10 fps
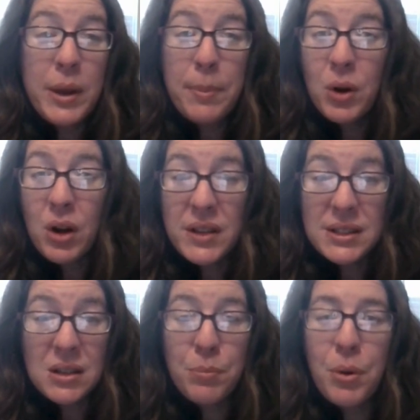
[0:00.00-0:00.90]
put all this
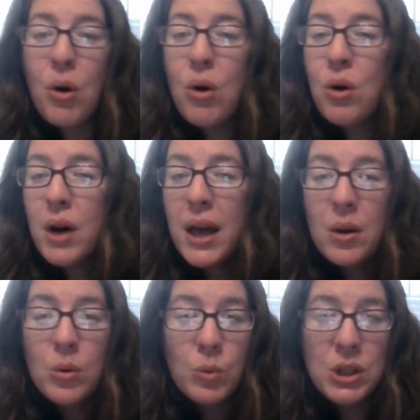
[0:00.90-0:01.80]
in a bowl
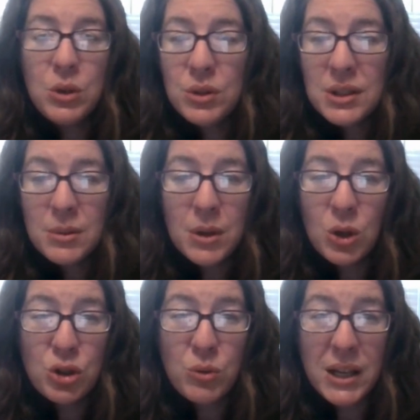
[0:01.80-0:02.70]
and we do some little
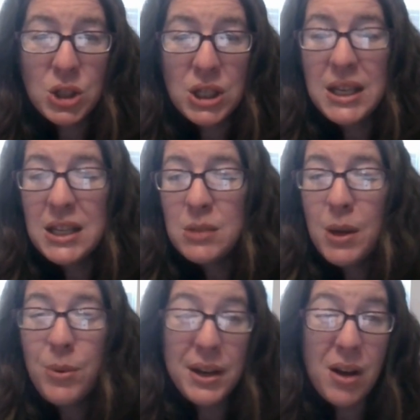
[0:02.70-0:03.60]
shredded cheese,
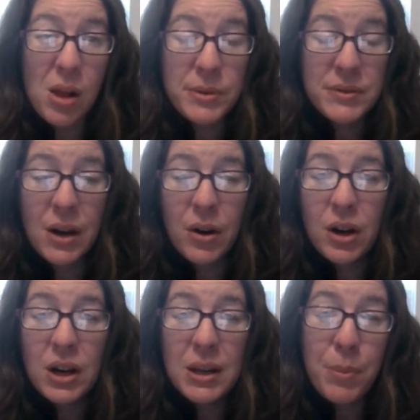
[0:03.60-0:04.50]
maybe a dollop of sour
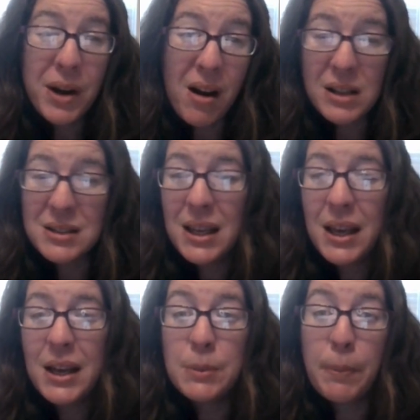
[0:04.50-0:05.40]
cream, but honestly,
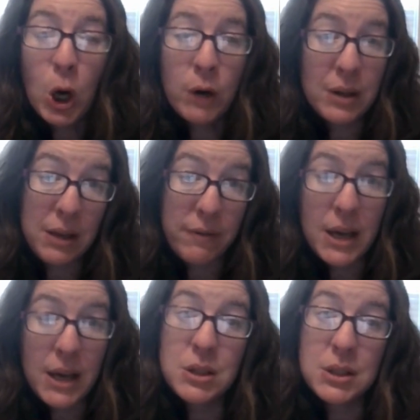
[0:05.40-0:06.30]
it is perfectly
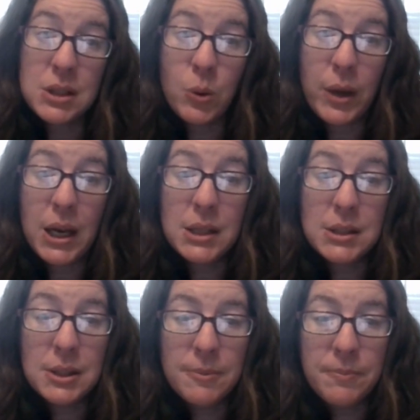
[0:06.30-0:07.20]
fine just the way it is.